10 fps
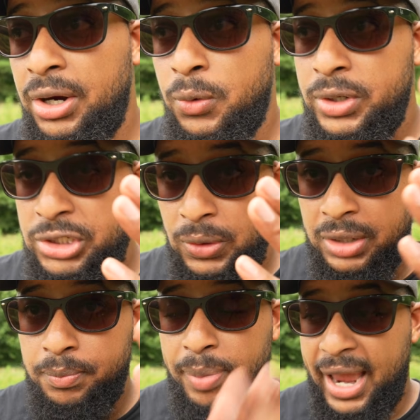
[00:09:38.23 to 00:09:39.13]
going to
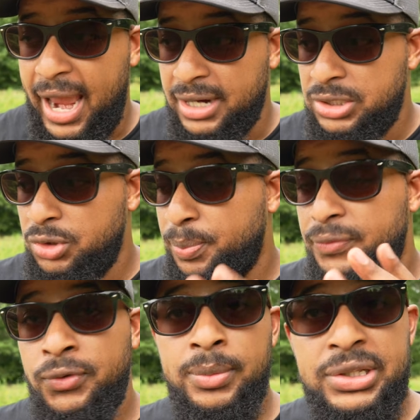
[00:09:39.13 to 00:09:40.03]
impact the
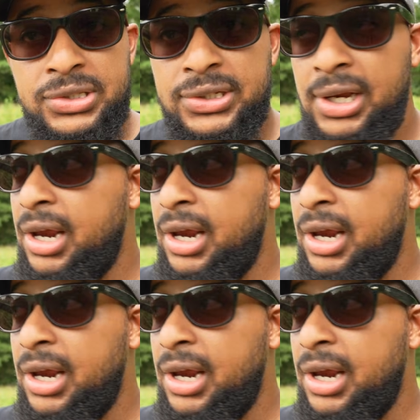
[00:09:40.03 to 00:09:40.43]
performance,